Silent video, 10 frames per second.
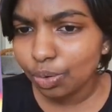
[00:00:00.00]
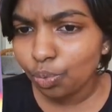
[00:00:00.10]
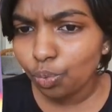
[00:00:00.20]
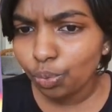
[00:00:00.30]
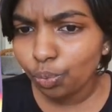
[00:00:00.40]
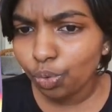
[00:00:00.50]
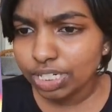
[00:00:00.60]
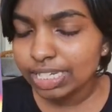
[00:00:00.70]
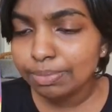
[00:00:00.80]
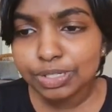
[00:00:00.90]

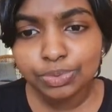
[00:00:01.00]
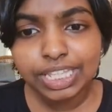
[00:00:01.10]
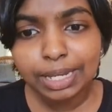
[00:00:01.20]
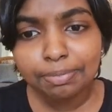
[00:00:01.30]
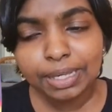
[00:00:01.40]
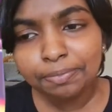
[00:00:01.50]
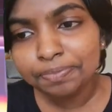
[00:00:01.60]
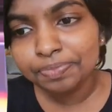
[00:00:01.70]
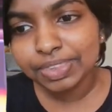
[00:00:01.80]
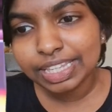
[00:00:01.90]
What numbers would that be?
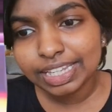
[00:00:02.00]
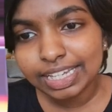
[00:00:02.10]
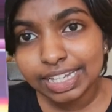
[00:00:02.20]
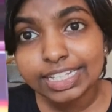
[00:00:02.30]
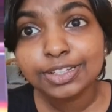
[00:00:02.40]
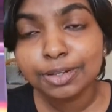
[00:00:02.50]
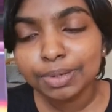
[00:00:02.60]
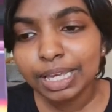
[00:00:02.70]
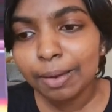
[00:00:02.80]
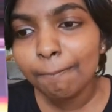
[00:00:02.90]
It's going to
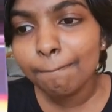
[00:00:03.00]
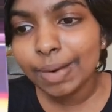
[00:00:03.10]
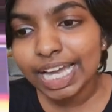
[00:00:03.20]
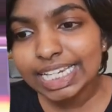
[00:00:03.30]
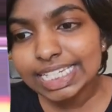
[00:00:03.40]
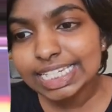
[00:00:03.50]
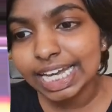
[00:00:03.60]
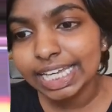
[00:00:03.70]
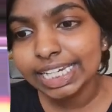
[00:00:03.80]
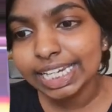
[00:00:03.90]
be minus
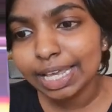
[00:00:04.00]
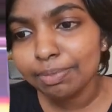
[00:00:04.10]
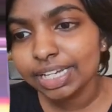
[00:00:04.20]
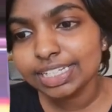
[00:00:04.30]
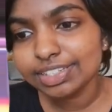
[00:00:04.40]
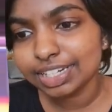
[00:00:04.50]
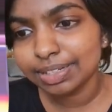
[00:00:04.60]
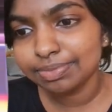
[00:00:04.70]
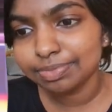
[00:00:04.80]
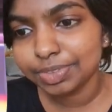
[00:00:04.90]
9 and minus 3,
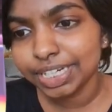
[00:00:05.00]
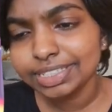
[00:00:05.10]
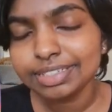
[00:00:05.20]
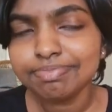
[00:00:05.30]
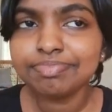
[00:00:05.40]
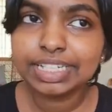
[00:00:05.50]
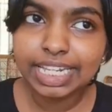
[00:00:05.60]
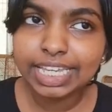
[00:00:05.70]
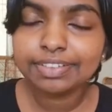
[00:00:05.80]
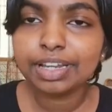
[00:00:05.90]
right? A
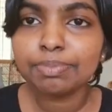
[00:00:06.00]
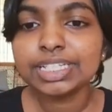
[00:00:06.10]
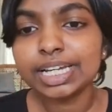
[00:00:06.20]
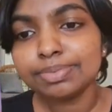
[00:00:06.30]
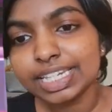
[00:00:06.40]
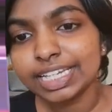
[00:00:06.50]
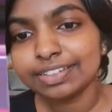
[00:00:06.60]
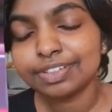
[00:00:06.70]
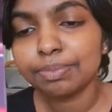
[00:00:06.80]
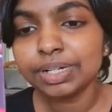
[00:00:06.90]
negative number times a
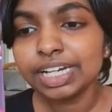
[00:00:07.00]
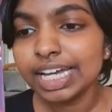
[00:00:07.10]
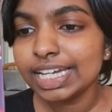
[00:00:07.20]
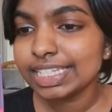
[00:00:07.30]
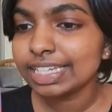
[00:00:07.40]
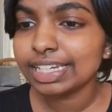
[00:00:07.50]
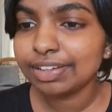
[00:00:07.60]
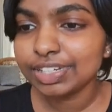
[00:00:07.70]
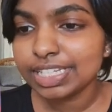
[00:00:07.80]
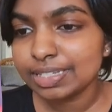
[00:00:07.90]
negative number is going to give
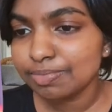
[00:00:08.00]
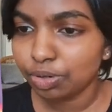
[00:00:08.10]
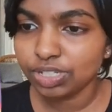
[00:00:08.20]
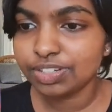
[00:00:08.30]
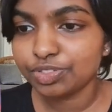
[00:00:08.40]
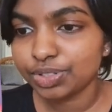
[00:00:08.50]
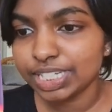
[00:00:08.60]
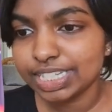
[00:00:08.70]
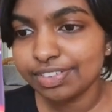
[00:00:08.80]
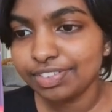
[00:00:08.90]
us positive
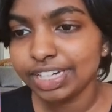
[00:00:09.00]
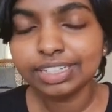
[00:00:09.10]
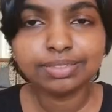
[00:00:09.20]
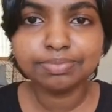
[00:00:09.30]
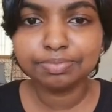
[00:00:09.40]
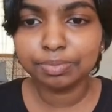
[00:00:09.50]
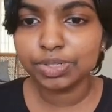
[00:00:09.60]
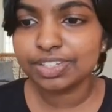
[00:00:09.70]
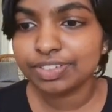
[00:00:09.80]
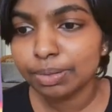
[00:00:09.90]
27, right?
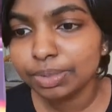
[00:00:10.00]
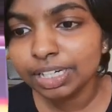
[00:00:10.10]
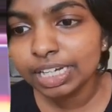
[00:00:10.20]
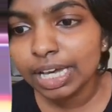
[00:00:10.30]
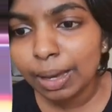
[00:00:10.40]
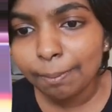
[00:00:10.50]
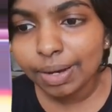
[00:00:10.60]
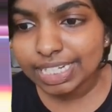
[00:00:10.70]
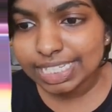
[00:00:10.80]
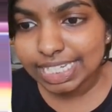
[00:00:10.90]
Positive number.
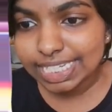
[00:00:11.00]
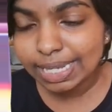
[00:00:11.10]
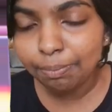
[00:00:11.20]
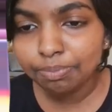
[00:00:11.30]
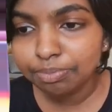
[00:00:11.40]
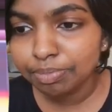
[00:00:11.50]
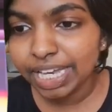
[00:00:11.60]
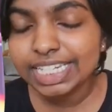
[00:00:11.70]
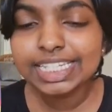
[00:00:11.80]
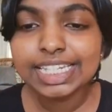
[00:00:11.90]
But their sum,
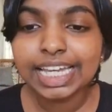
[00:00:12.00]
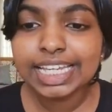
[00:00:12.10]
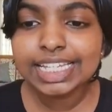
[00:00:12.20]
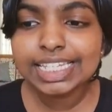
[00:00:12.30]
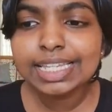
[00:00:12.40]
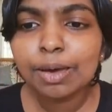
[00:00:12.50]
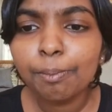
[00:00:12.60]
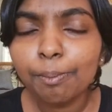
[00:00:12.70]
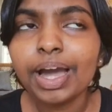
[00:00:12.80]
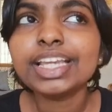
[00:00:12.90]
minus 9x
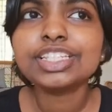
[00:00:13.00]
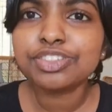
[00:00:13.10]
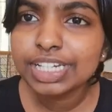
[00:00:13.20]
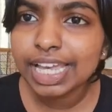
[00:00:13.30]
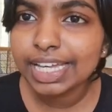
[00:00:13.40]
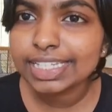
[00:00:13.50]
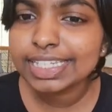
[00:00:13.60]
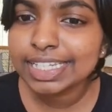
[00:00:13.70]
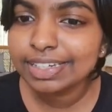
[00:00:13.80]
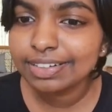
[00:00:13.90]
minus 3x,
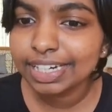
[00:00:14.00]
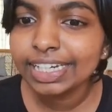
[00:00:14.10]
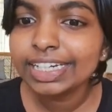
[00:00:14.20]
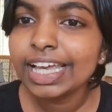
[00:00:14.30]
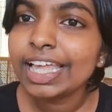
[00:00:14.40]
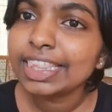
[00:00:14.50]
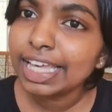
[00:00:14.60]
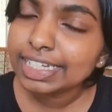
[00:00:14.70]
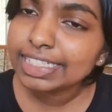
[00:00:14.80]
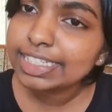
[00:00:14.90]
right?
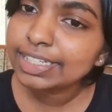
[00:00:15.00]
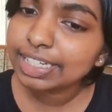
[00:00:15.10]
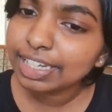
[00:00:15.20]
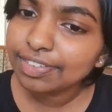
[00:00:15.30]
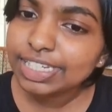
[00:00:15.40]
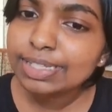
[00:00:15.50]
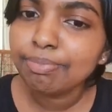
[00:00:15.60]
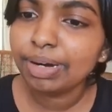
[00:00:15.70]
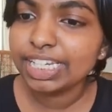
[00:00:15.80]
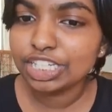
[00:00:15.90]
That is going to give us
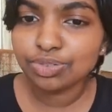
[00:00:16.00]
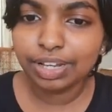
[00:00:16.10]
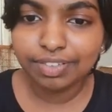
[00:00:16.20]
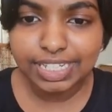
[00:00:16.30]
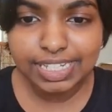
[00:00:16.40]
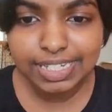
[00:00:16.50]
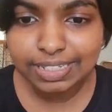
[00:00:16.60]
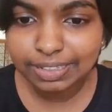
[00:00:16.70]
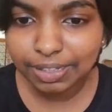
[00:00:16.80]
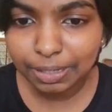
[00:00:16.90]
minus 12x.
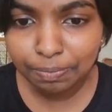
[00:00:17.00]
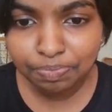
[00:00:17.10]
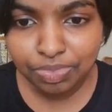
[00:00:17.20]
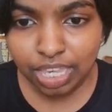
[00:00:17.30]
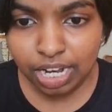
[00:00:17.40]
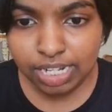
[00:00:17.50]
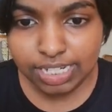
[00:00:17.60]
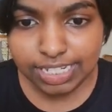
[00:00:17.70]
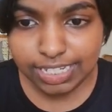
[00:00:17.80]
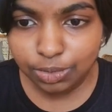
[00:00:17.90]
Okay.
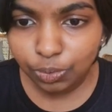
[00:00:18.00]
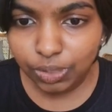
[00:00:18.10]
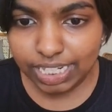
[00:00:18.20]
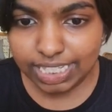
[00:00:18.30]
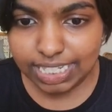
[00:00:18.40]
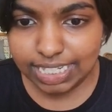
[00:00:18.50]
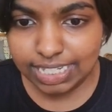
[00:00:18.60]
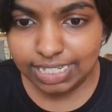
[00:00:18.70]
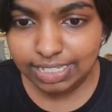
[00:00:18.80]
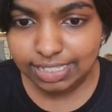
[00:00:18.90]
So let's
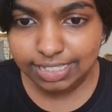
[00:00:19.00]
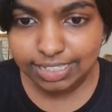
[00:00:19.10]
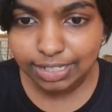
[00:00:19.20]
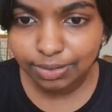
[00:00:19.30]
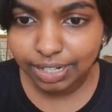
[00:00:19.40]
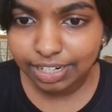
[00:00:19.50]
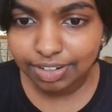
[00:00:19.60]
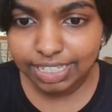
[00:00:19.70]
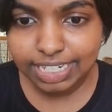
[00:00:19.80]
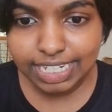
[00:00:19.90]
go ahead and
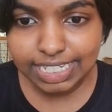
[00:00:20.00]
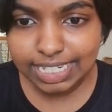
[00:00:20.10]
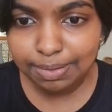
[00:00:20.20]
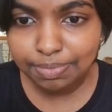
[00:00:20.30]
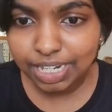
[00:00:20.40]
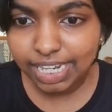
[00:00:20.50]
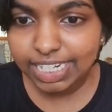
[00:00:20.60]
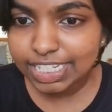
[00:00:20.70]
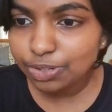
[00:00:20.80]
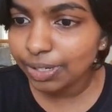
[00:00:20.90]
write the next step.
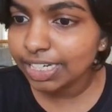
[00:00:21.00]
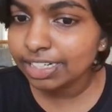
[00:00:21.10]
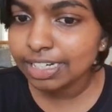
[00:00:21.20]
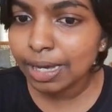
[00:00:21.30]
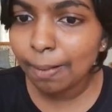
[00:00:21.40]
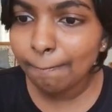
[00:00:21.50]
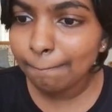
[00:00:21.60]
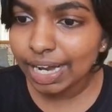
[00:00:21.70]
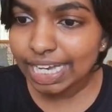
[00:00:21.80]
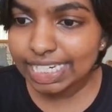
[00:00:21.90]
9x square
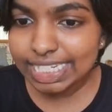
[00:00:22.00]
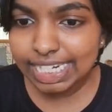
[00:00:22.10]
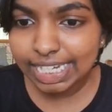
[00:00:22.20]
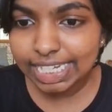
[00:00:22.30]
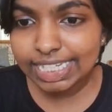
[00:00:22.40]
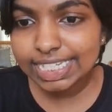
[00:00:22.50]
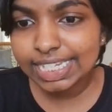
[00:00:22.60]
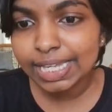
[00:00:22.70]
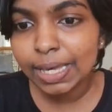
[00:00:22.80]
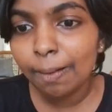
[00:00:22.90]
minus 9x
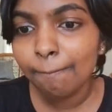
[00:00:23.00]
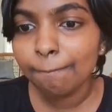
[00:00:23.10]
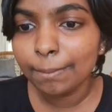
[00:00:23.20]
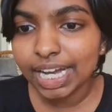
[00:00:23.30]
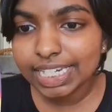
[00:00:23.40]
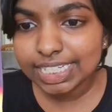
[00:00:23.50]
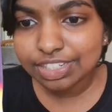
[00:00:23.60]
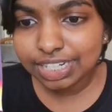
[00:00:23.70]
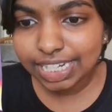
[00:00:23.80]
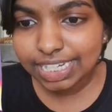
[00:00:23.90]
minus
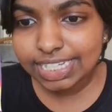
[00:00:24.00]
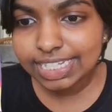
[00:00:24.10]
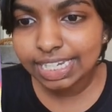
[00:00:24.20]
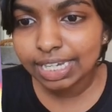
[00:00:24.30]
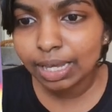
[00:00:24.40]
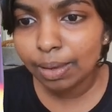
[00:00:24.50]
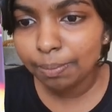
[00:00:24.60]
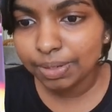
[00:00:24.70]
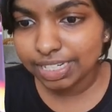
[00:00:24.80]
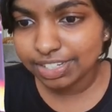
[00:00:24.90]
3x
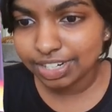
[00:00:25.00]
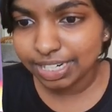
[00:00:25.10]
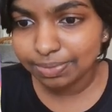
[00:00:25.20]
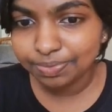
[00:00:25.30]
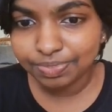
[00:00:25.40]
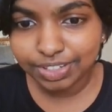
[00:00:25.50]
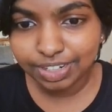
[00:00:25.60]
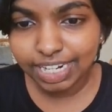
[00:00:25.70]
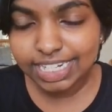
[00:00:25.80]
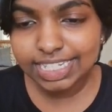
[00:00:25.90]
plus 3,
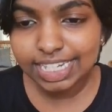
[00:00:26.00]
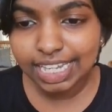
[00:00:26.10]
right?